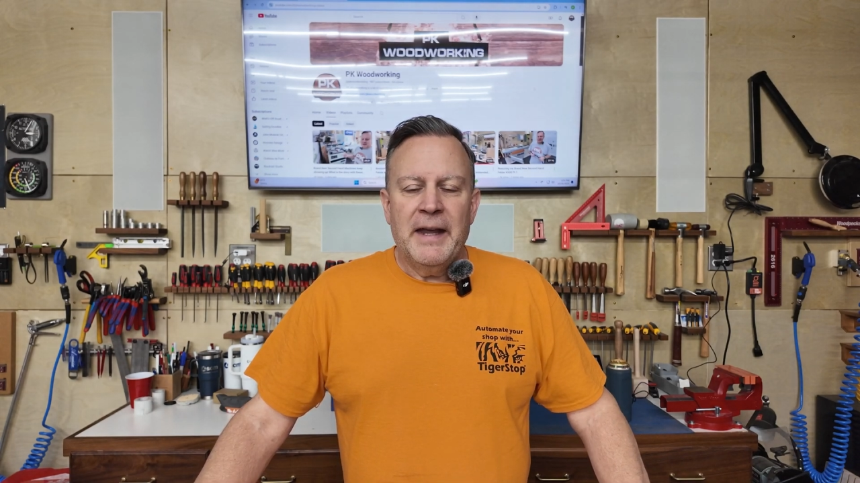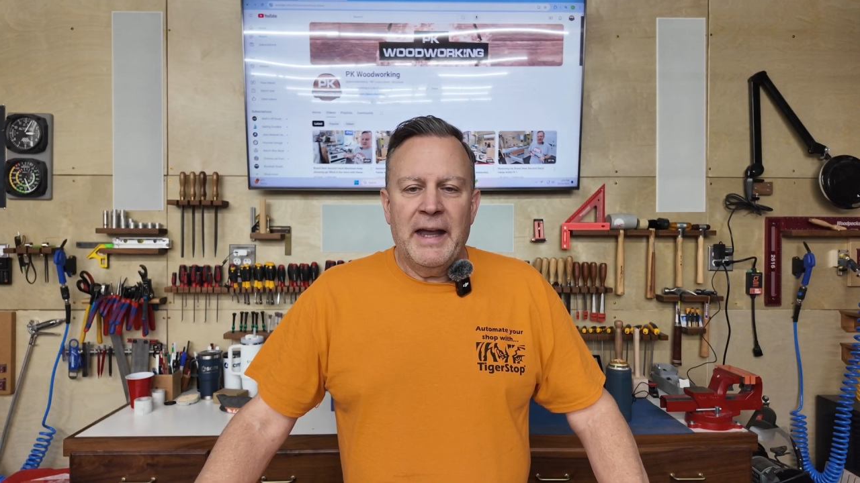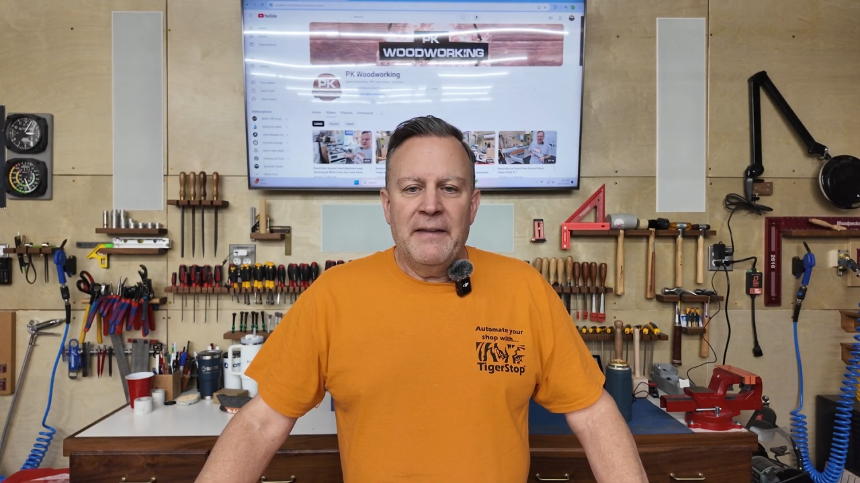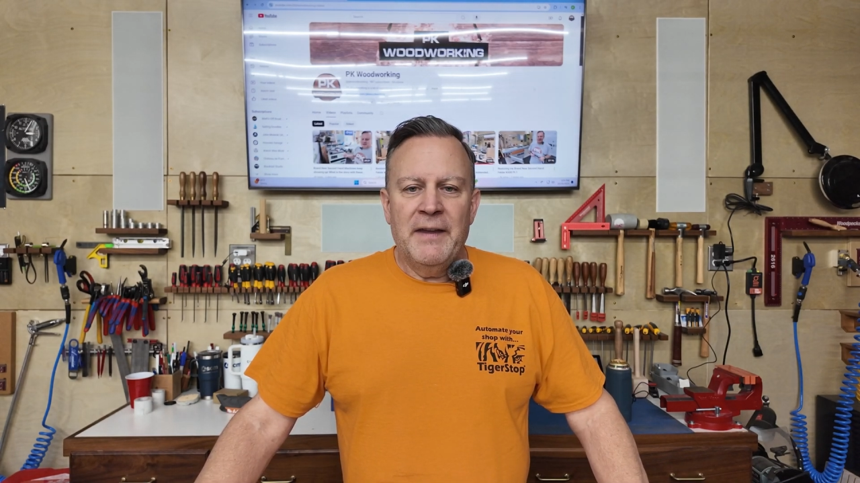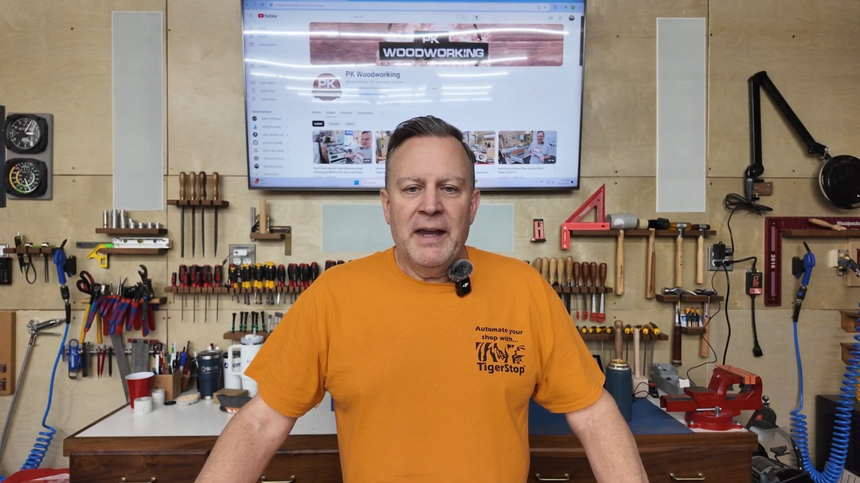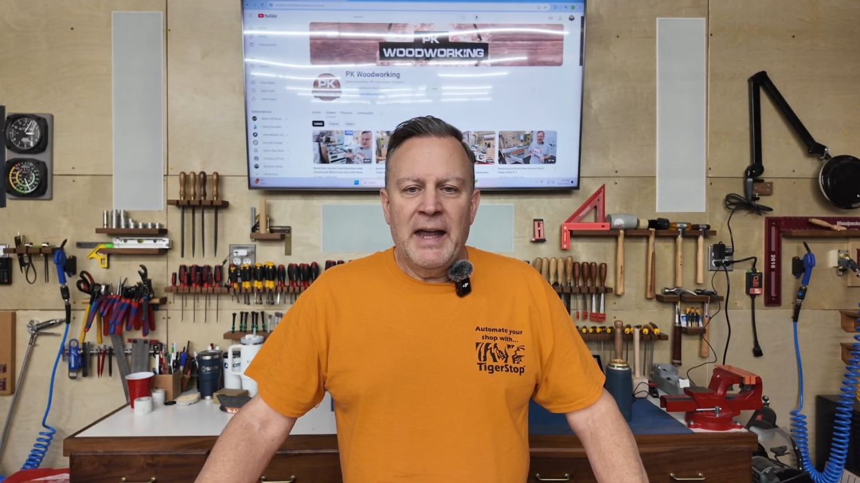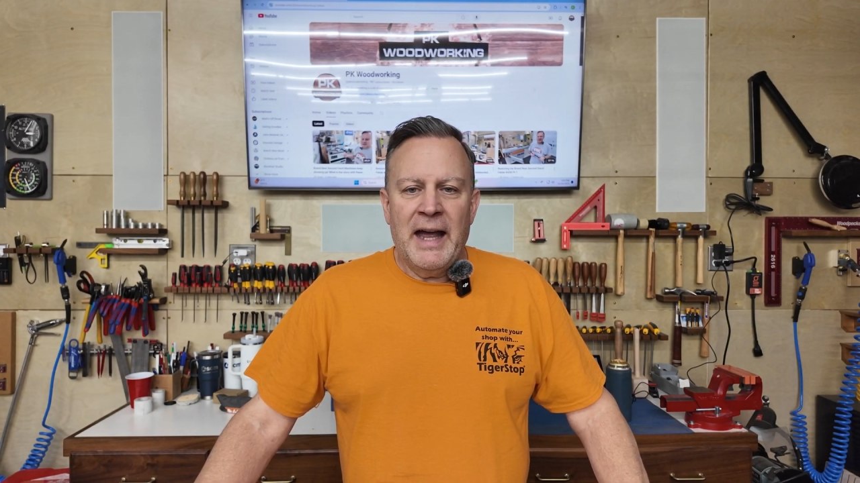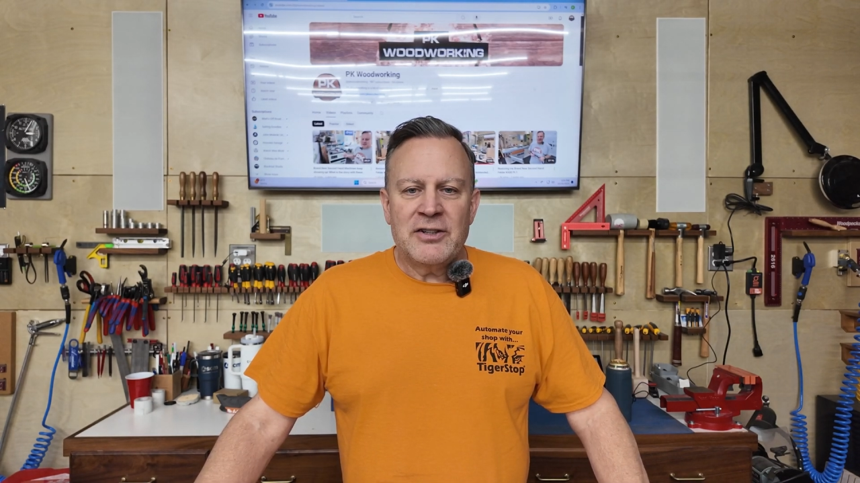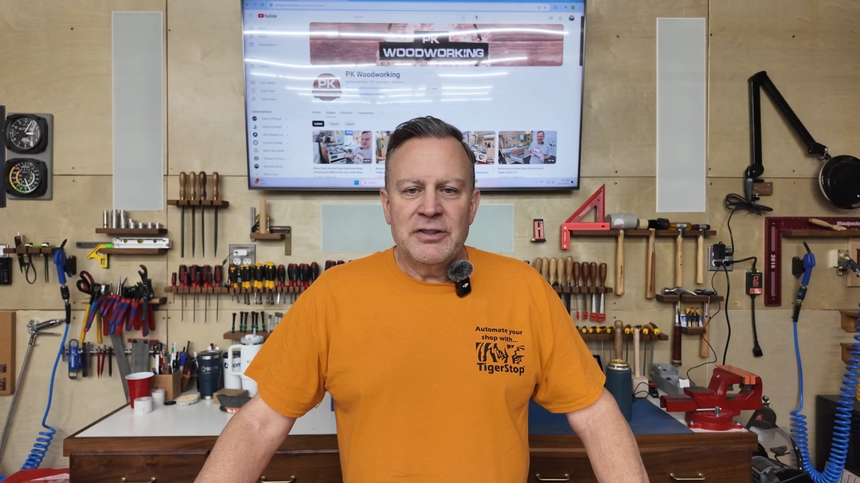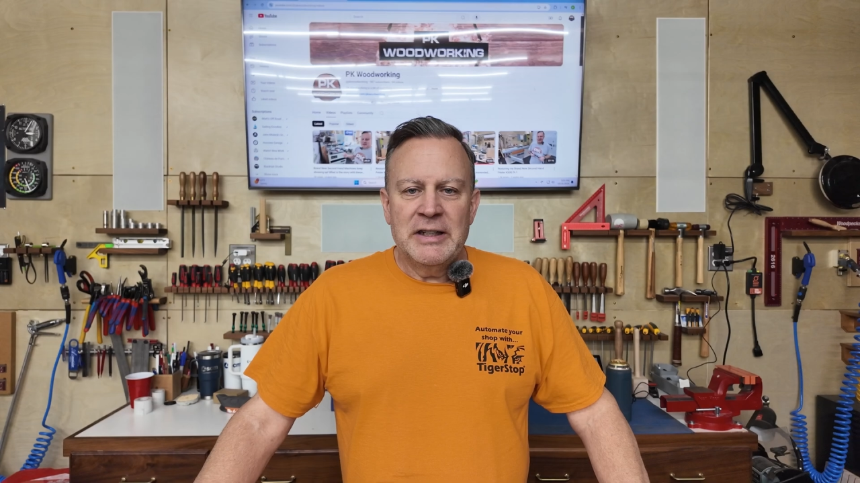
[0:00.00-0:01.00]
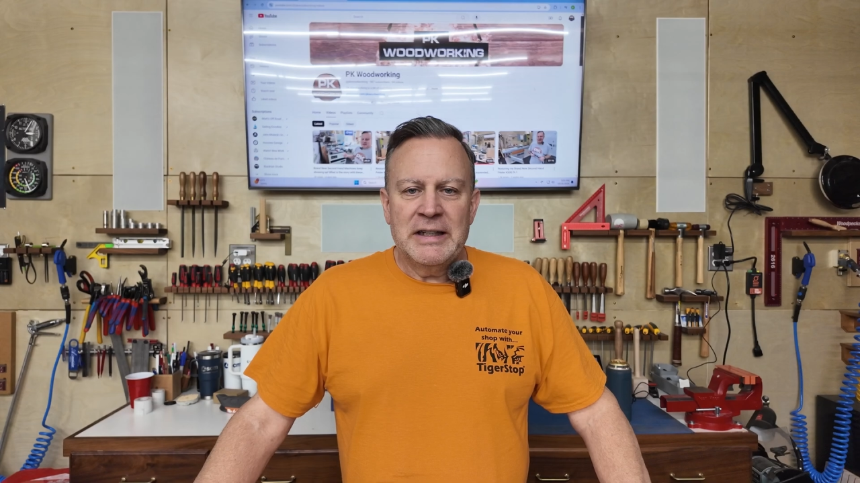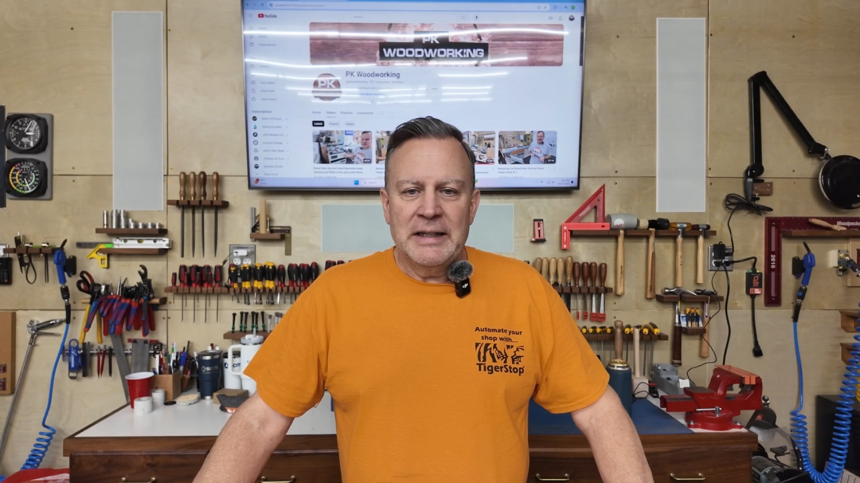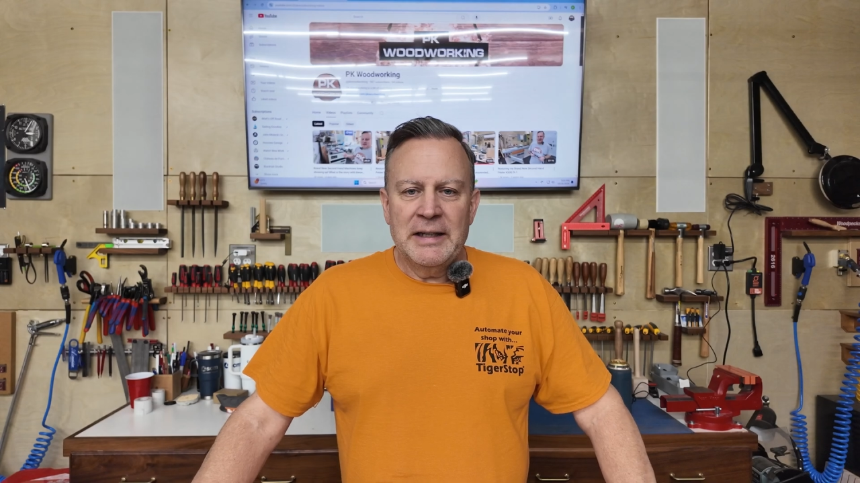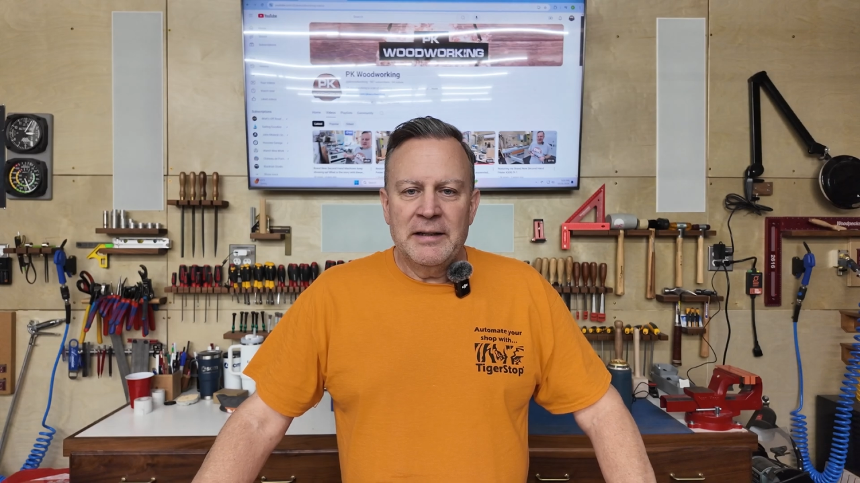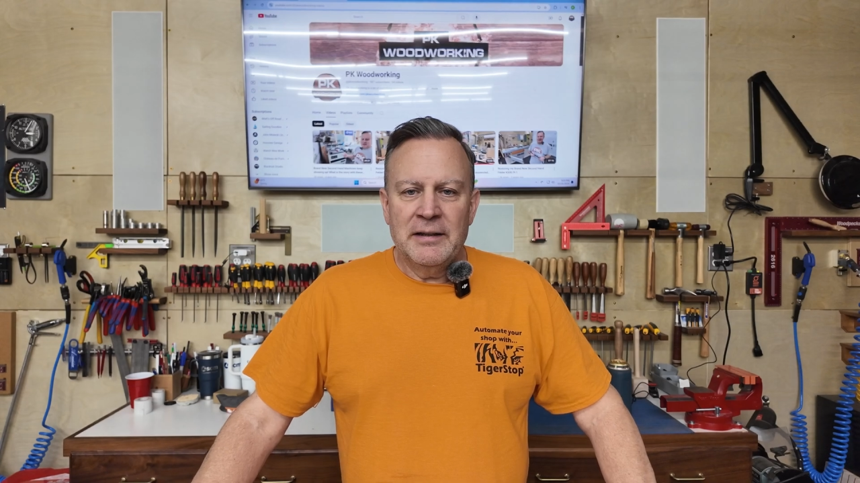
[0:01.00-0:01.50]
and they actually
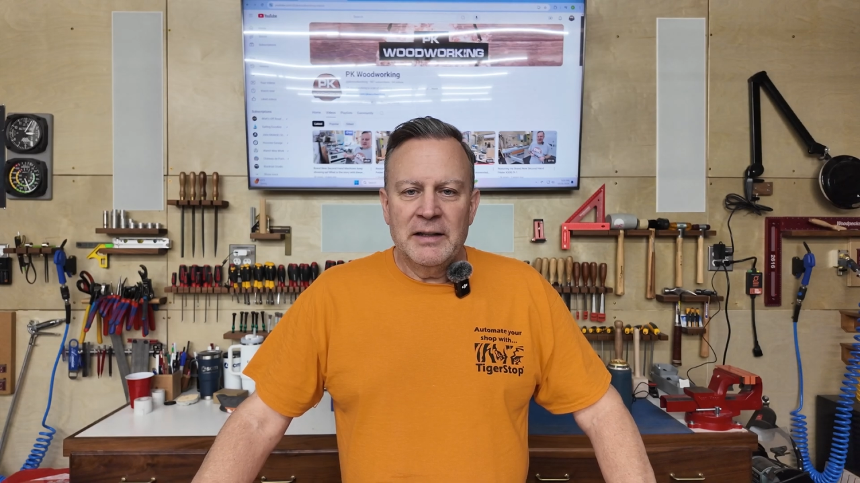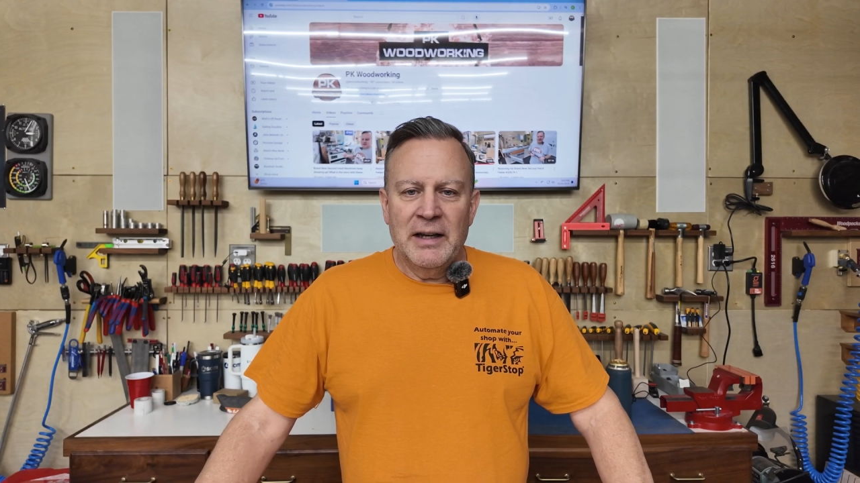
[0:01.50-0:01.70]
can